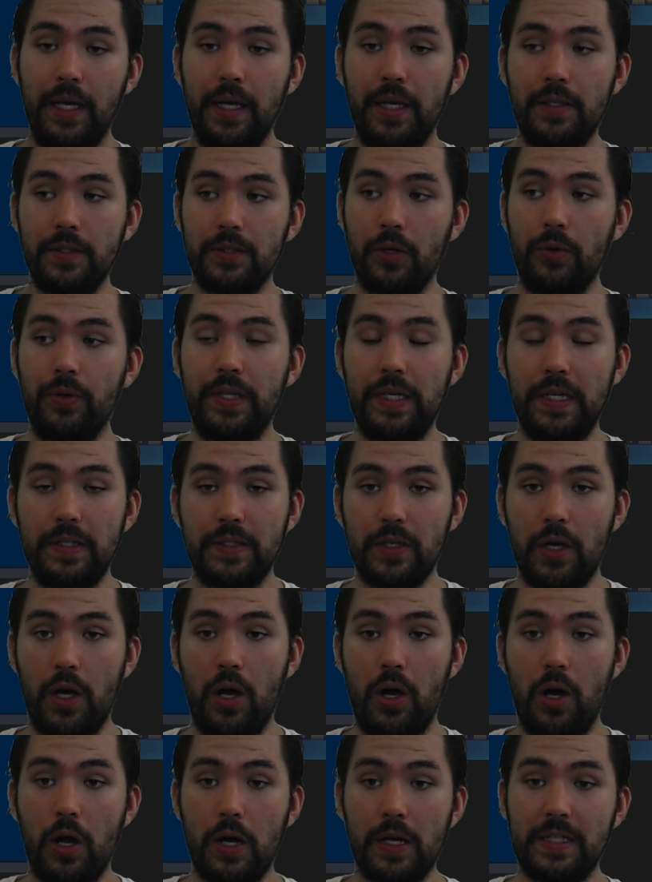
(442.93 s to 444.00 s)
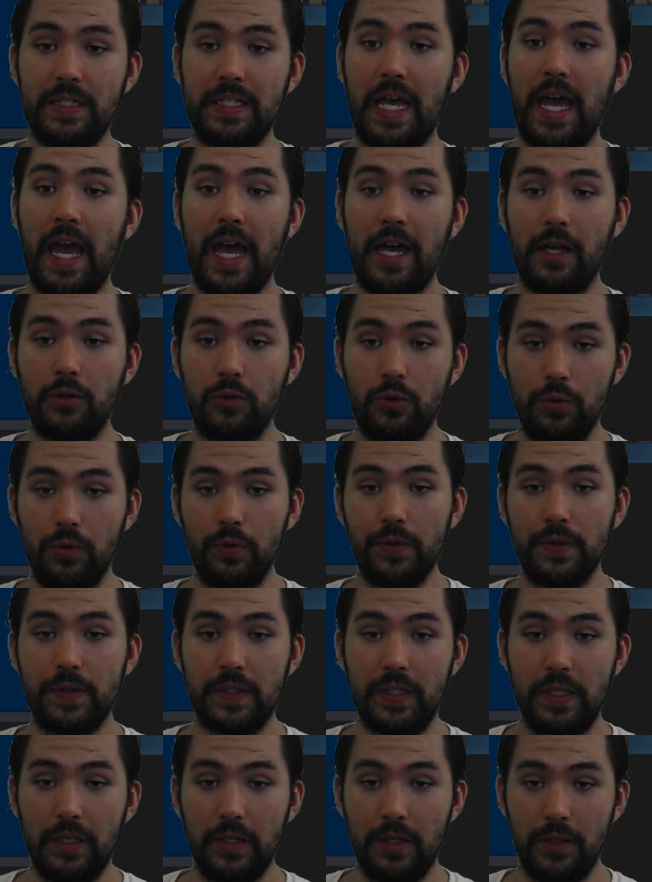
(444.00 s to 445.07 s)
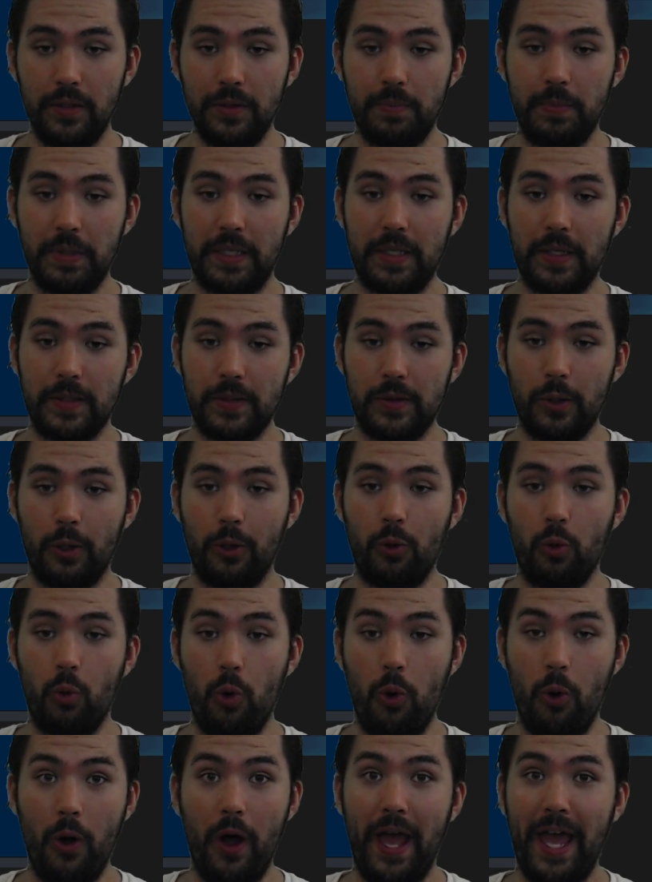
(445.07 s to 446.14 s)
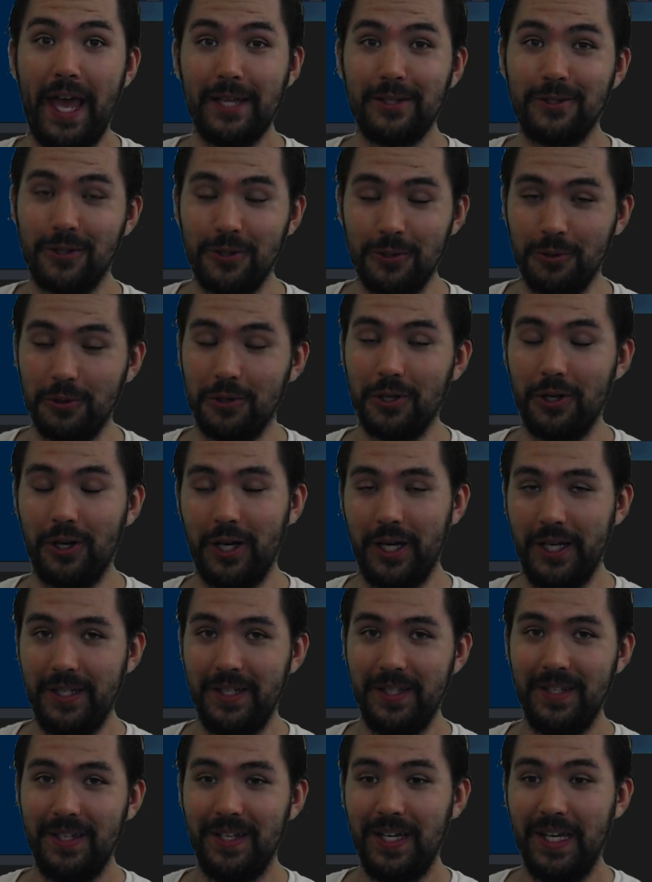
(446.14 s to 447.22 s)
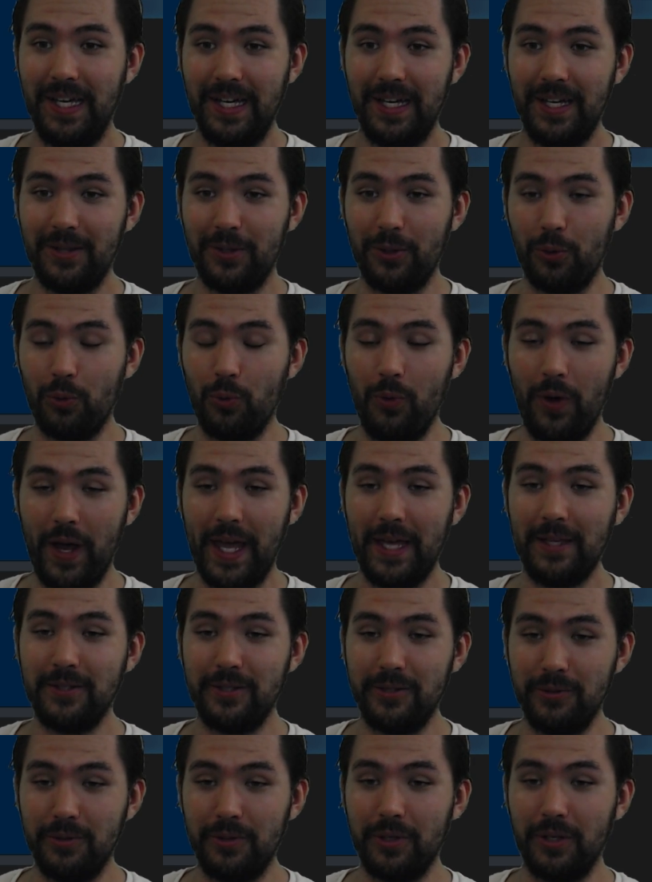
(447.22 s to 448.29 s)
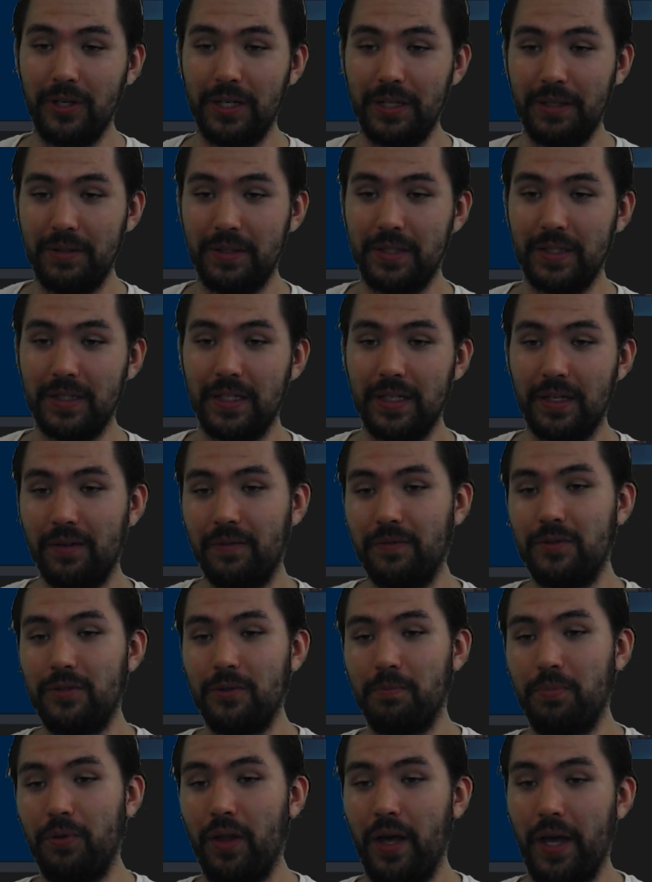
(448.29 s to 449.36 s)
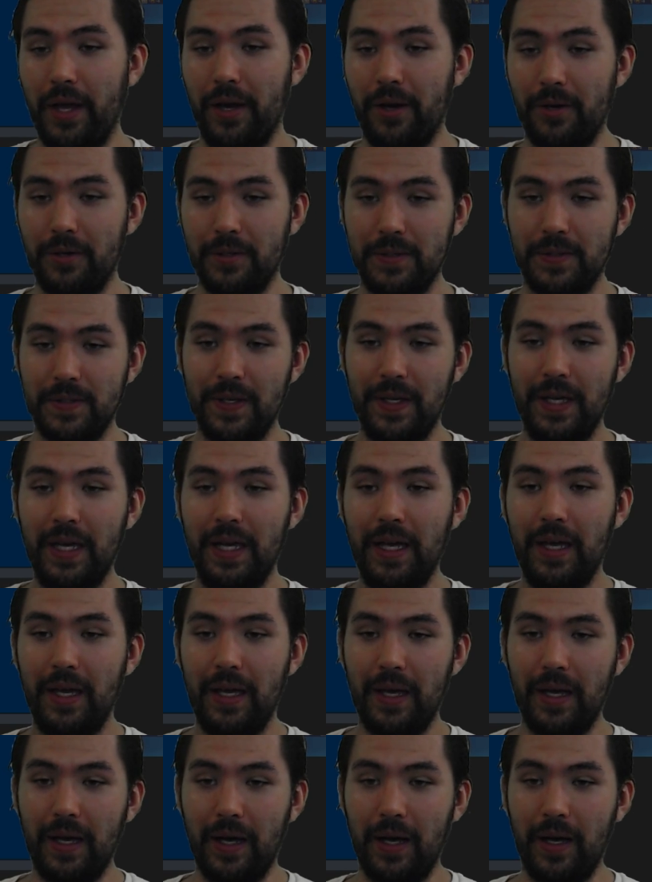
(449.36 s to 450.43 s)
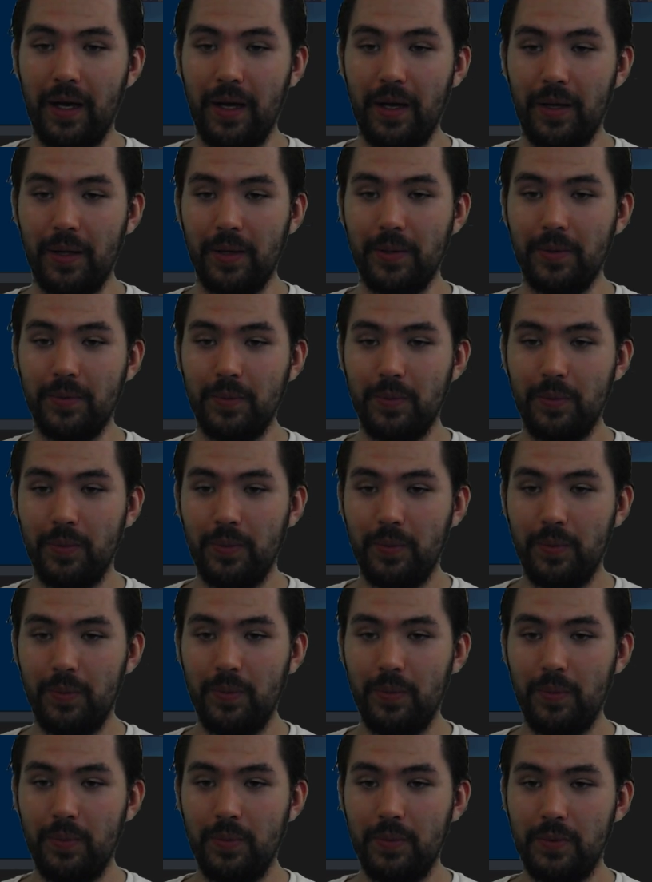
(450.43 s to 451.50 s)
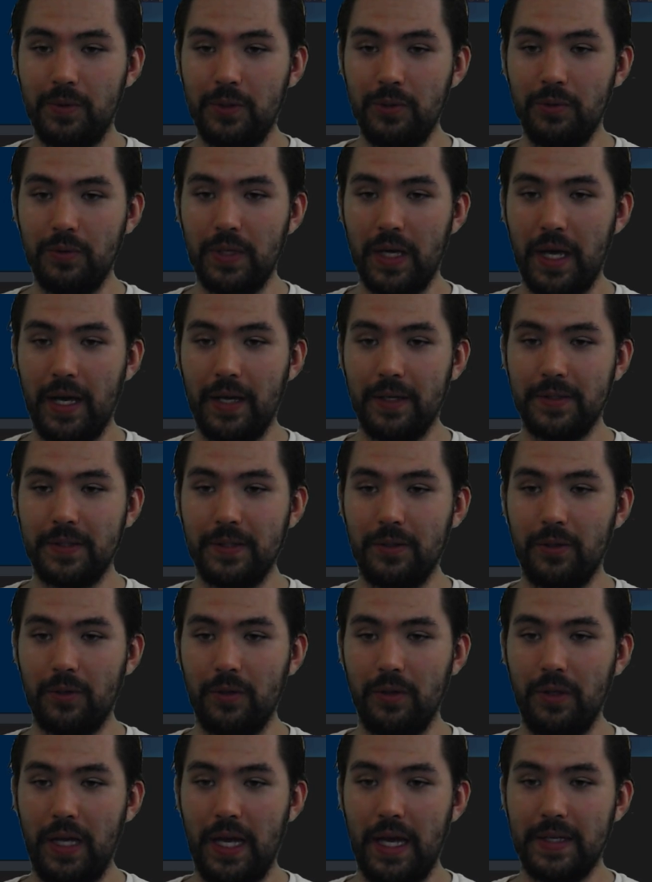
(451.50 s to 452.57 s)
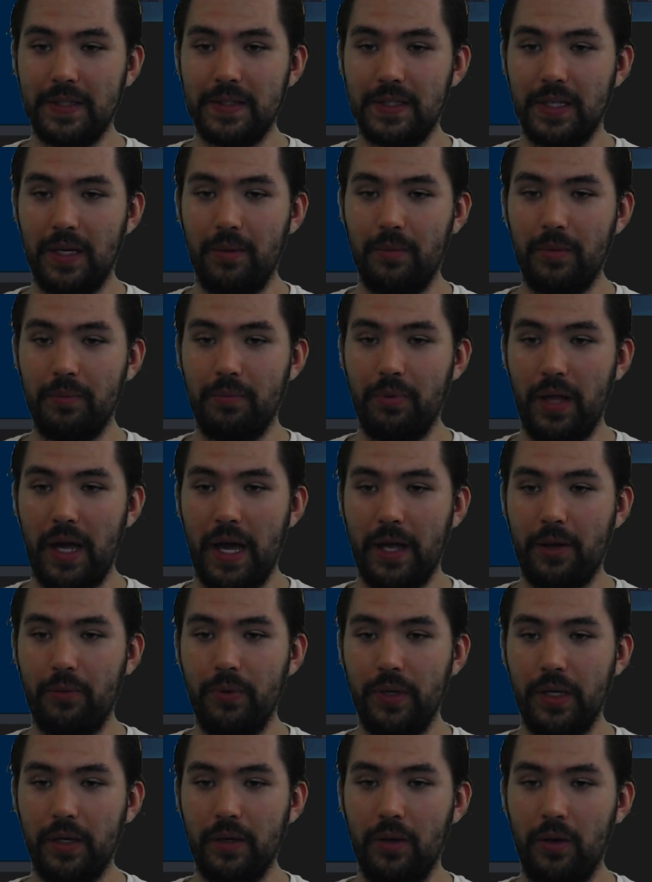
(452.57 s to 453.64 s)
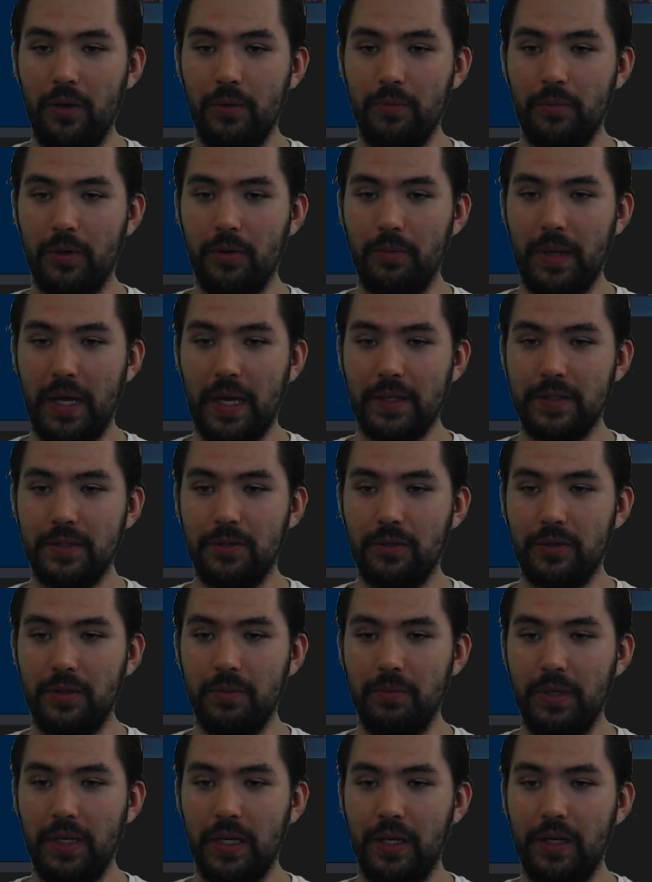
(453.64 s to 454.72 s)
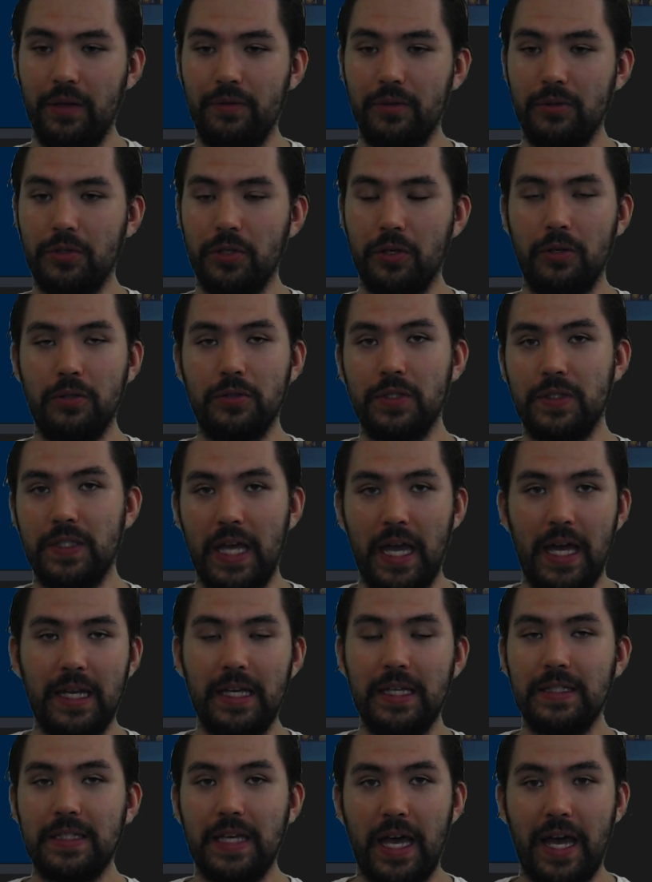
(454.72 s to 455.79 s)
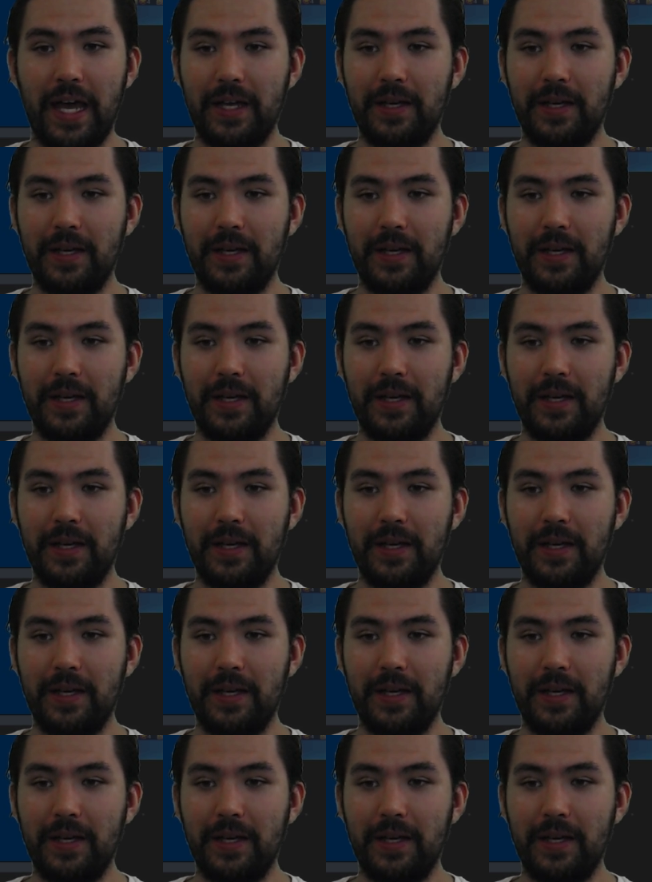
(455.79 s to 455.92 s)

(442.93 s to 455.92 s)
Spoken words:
So these are tag duel skills because they're way too good. They're way too good to give to players. 2,000 or less, summon Blackwing Armor Master at the beginning of your turn. Just any deck.